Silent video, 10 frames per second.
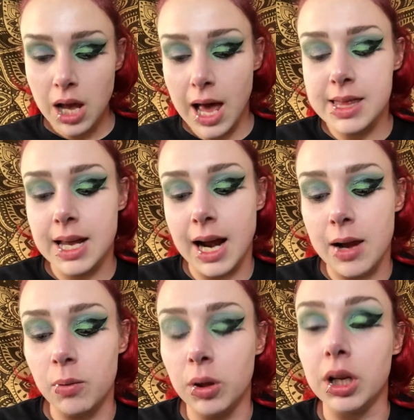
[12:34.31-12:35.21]
And then
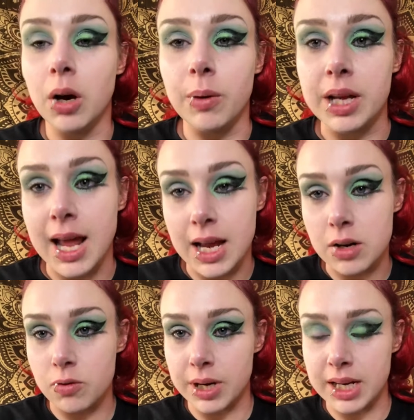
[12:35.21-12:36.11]
I will go in
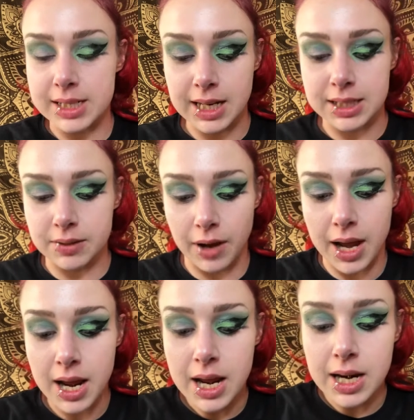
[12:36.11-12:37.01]
and re-intensify.
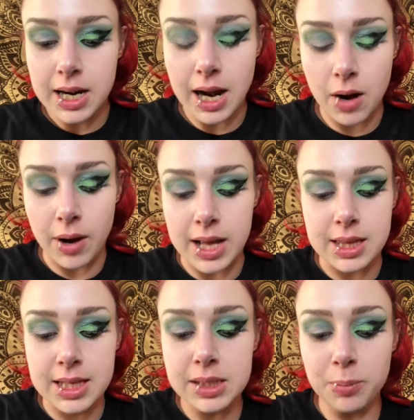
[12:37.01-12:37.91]
Now at
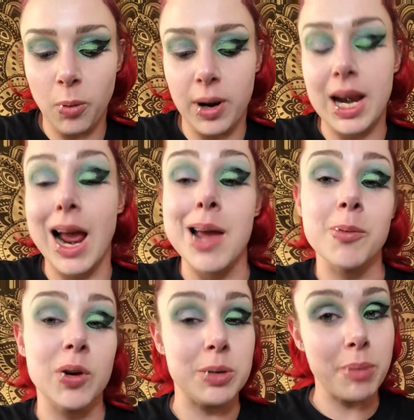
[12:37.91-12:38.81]
this point, I am
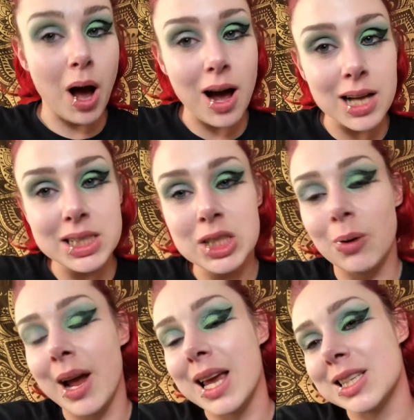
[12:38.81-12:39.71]
going to pause so
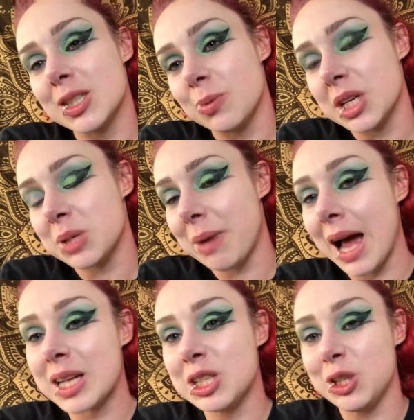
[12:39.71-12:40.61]
I can switch
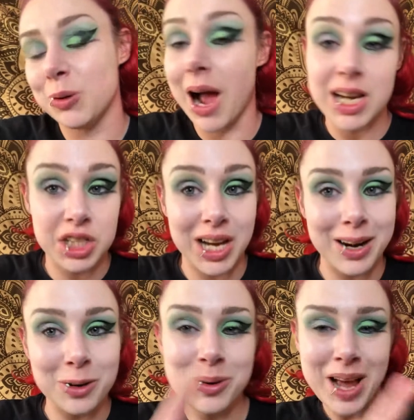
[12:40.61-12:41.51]
back to
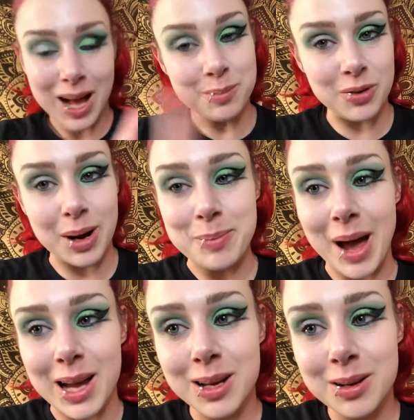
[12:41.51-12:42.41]
eyeshadow. Be right back.